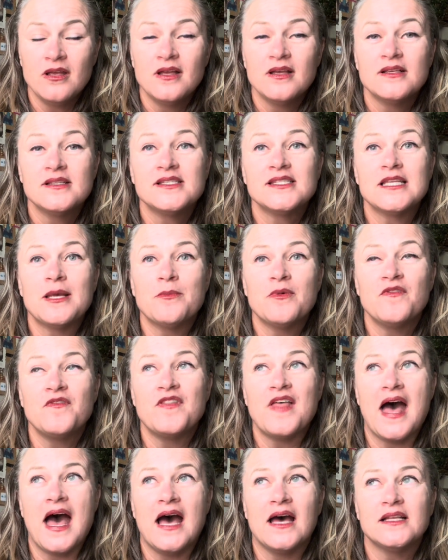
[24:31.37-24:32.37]
some of
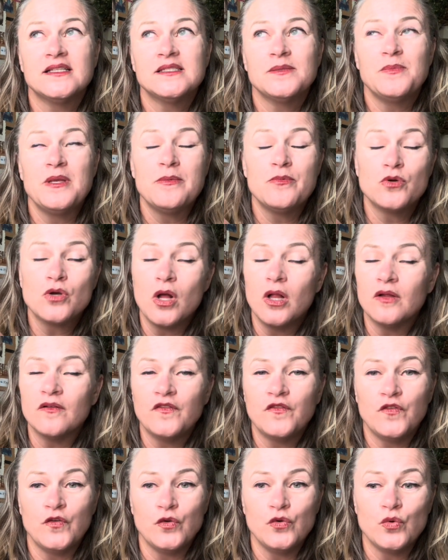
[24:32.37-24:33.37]
that, people call it
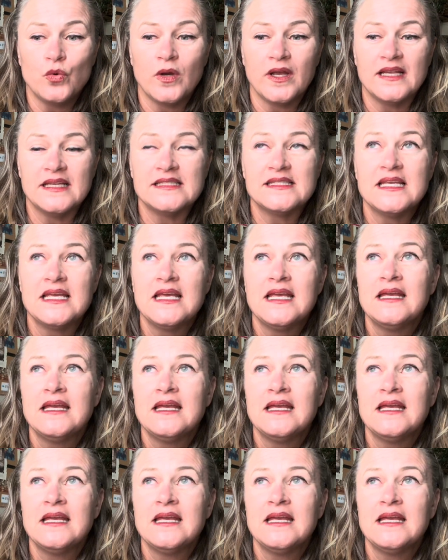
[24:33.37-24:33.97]
food noise.